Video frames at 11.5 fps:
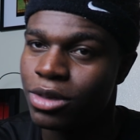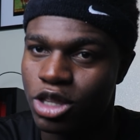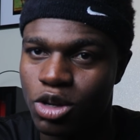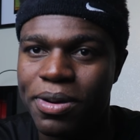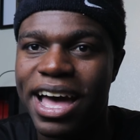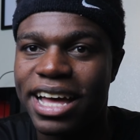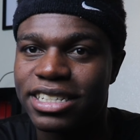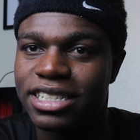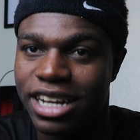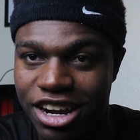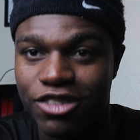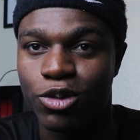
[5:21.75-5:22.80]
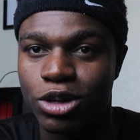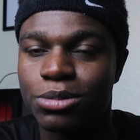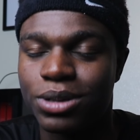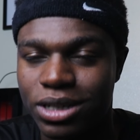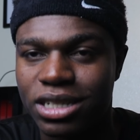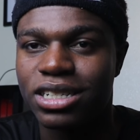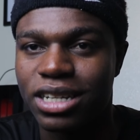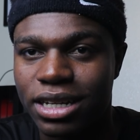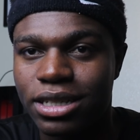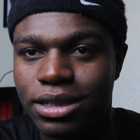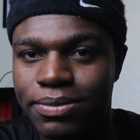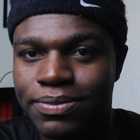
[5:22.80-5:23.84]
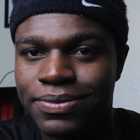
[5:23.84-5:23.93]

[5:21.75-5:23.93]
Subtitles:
to pass the Air Force PT test.